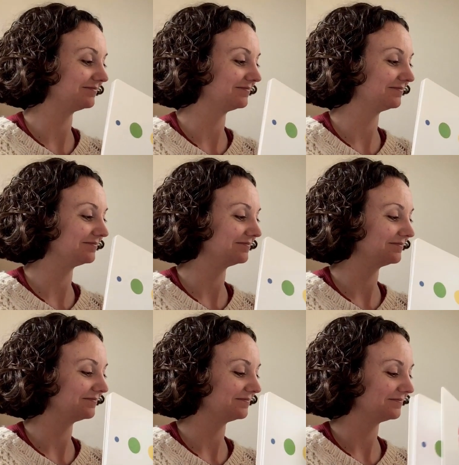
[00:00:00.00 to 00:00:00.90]

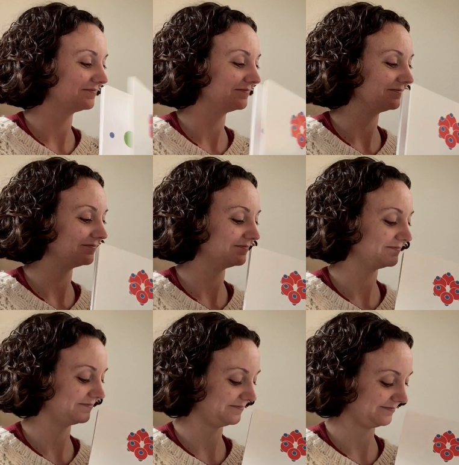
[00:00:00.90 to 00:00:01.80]

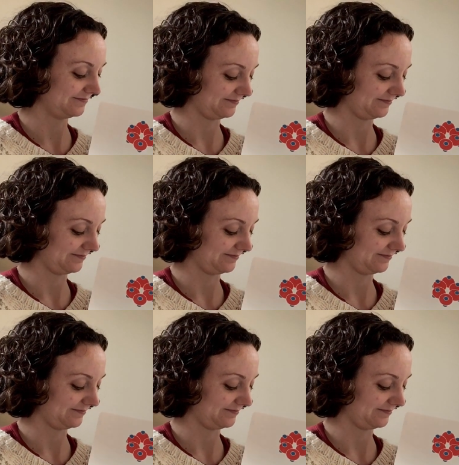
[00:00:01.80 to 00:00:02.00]
(silence)